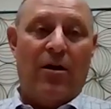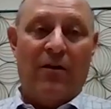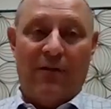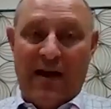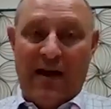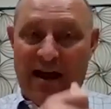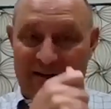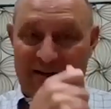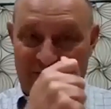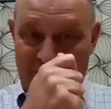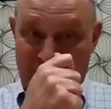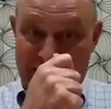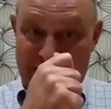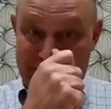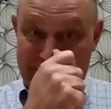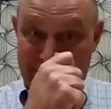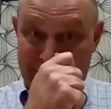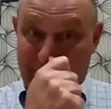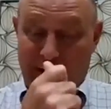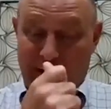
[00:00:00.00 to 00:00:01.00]
a lot of
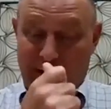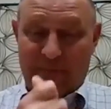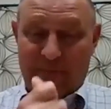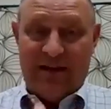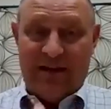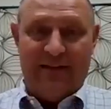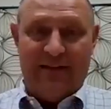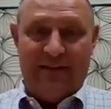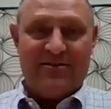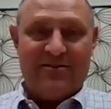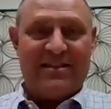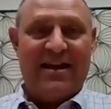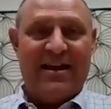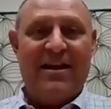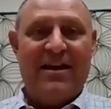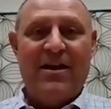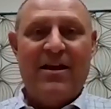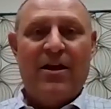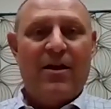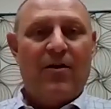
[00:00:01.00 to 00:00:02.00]
clients will come in and they'll say,
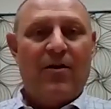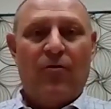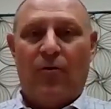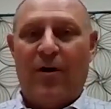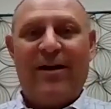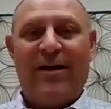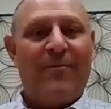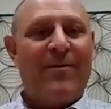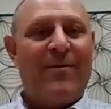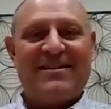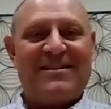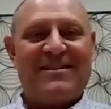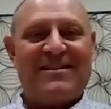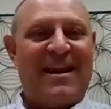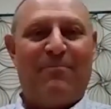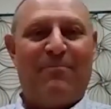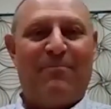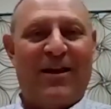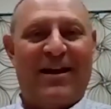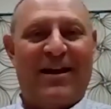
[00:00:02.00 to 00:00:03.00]
well, I got my
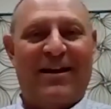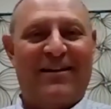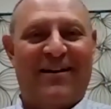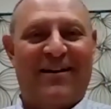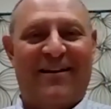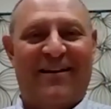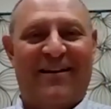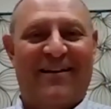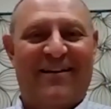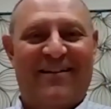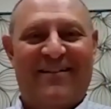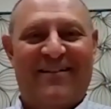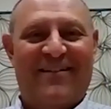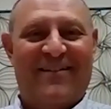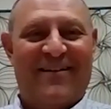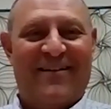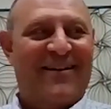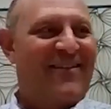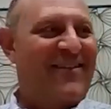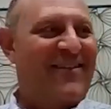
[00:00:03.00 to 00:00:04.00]
estate plan done.
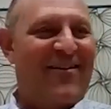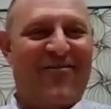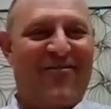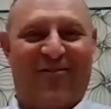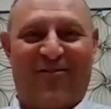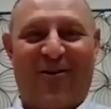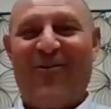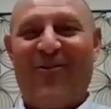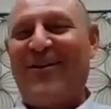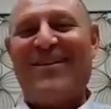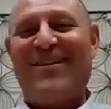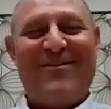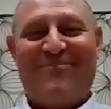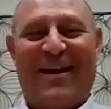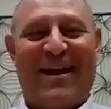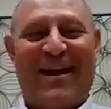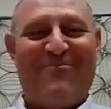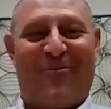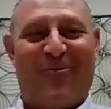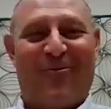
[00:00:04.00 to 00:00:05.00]
And they show you the
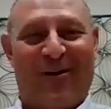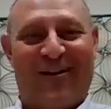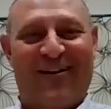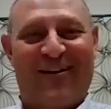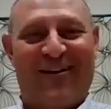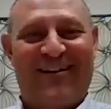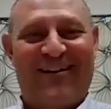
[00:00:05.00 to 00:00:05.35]
paperwork.